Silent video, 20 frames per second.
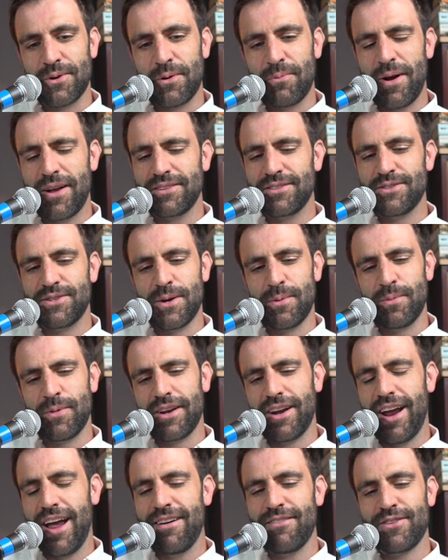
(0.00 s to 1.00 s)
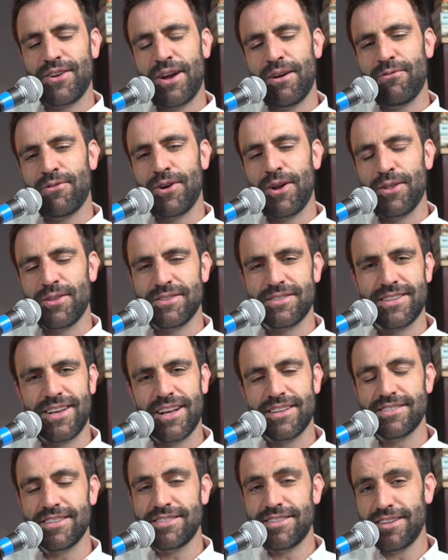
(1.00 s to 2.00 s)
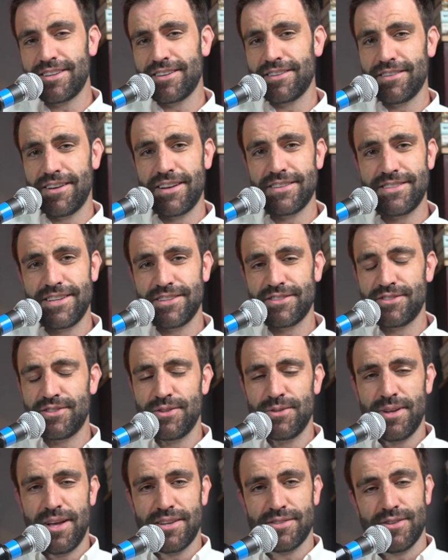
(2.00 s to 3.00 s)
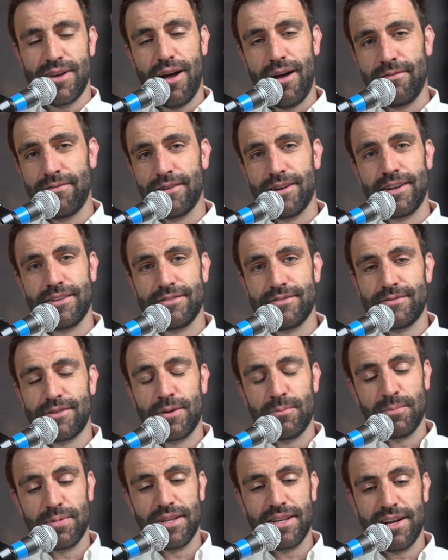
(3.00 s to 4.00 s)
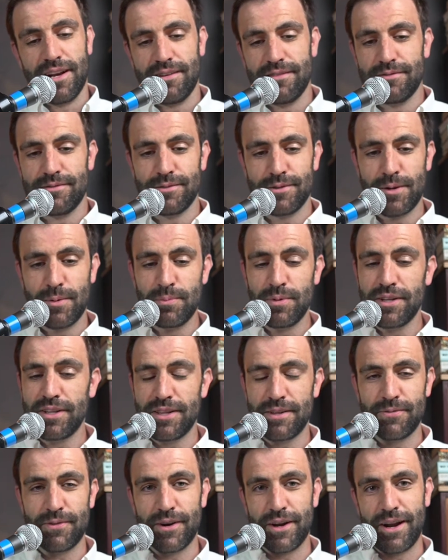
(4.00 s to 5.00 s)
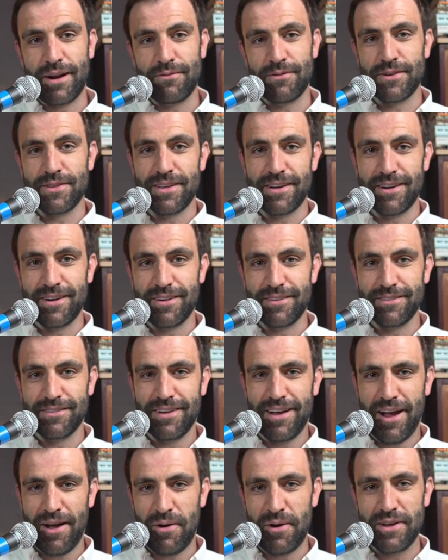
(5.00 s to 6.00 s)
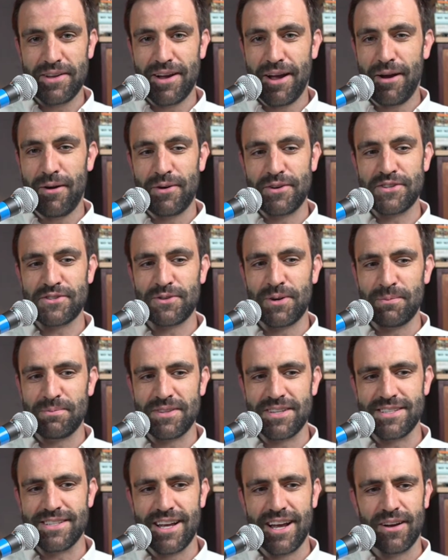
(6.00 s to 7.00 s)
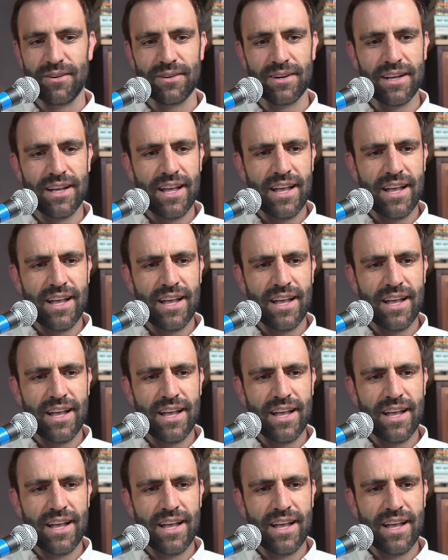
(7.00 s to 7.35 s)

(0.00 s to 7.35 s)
We're about to jump in. I haven't covered all the stats. I take 2 days off and I completely forget everything on how I script these out.